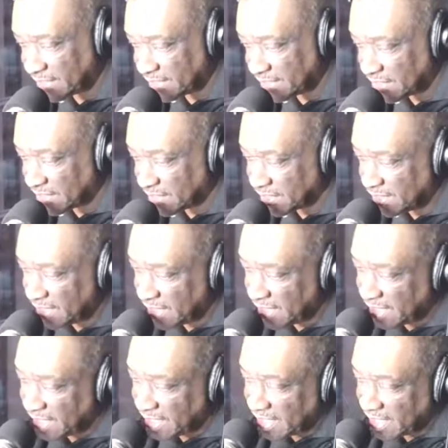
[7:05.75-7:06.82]
she's a
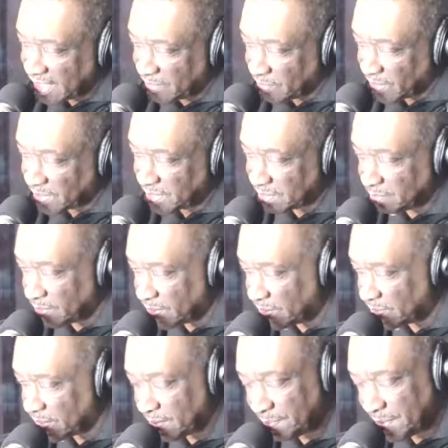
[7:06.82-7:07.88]
Russian
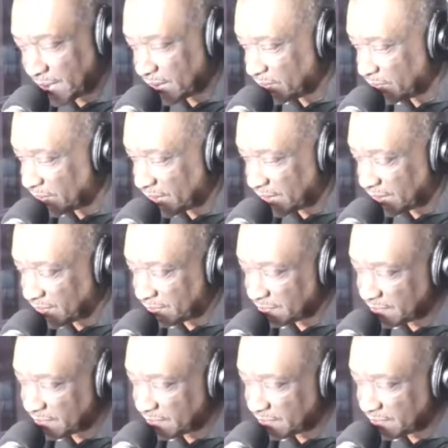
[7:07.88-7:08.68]
mole. I'm not going there.